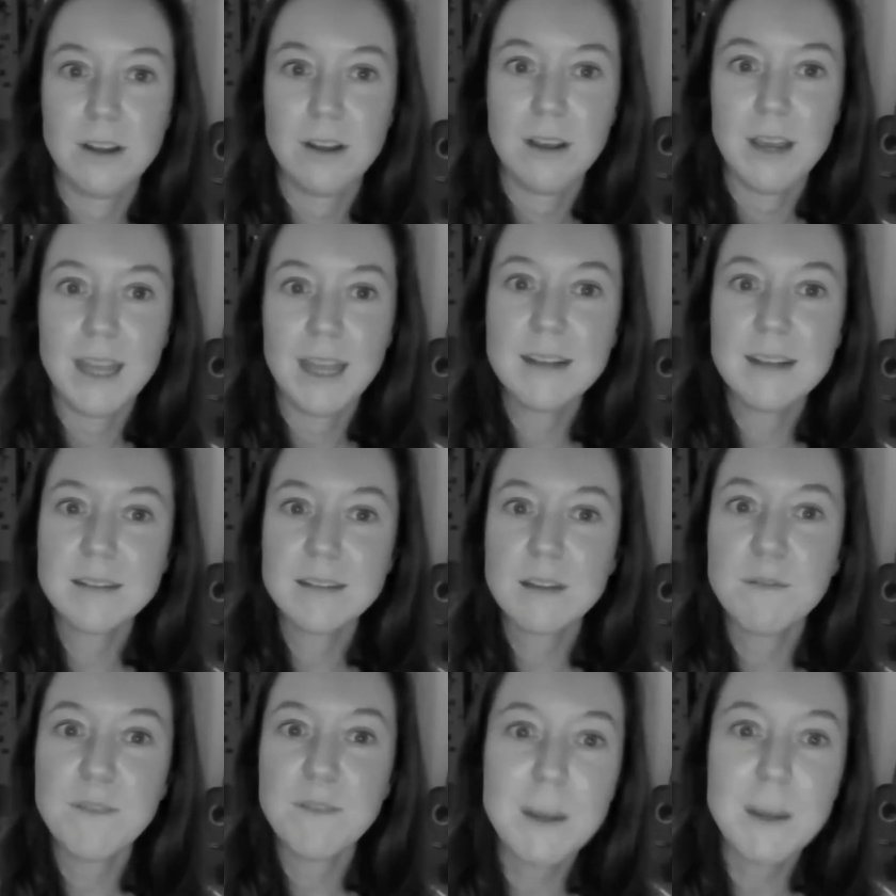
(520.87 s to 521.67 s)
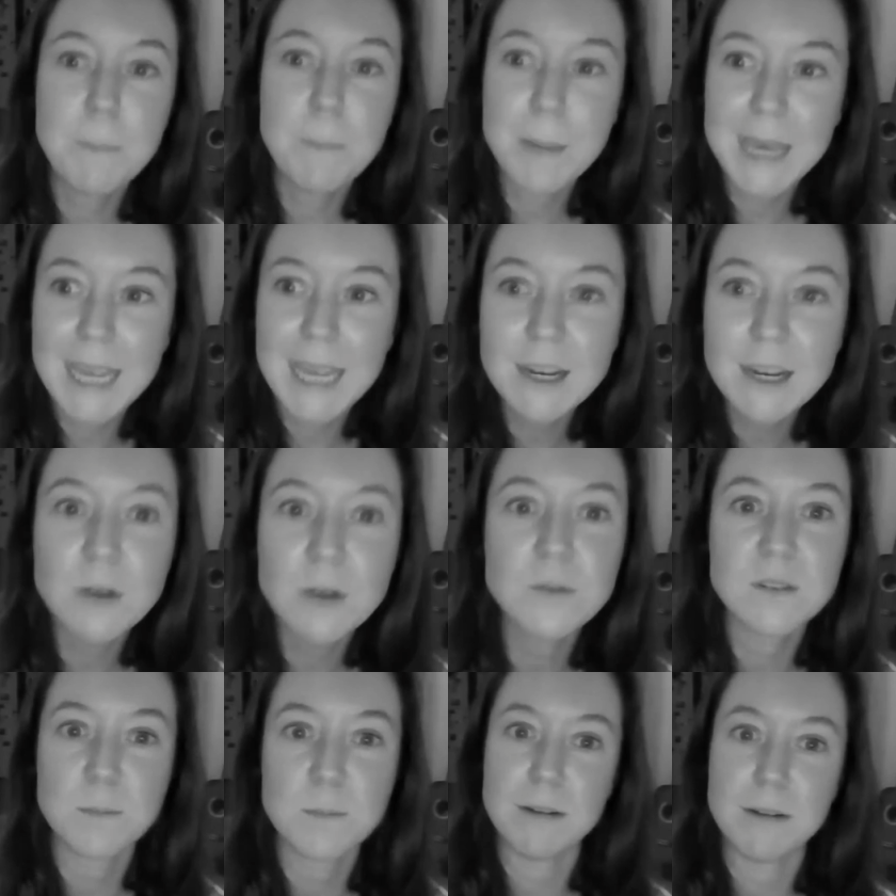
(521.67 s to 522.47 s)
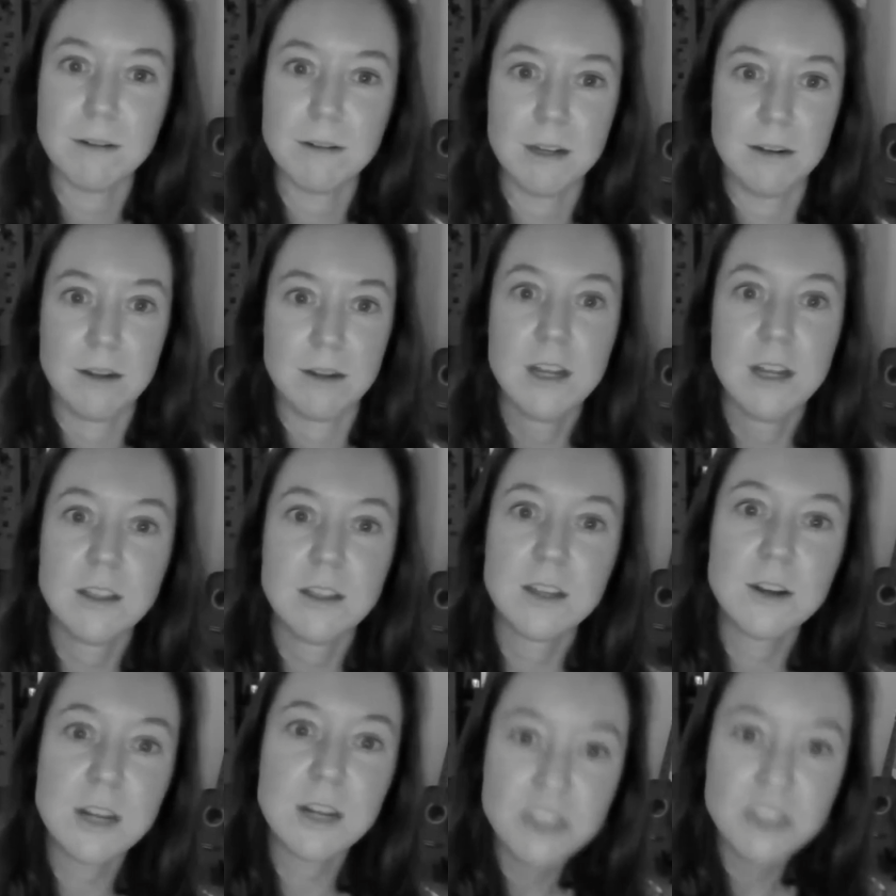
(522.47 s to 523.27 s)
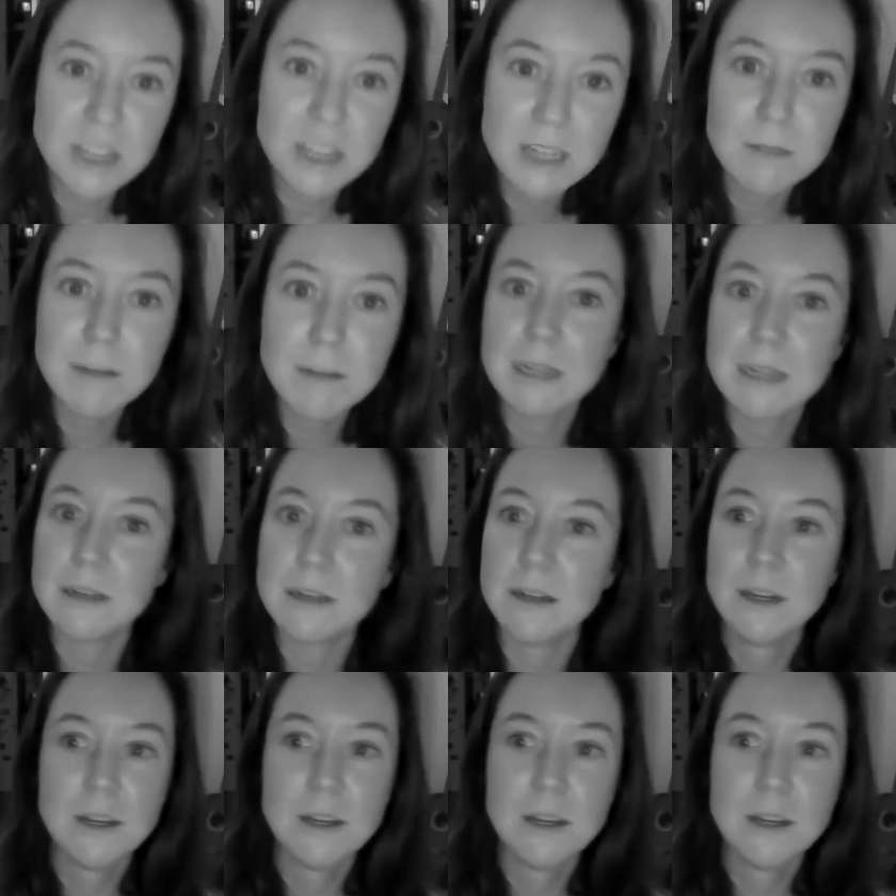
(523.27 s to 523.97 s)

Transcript: It is the Filipino spirit, the Nigerian,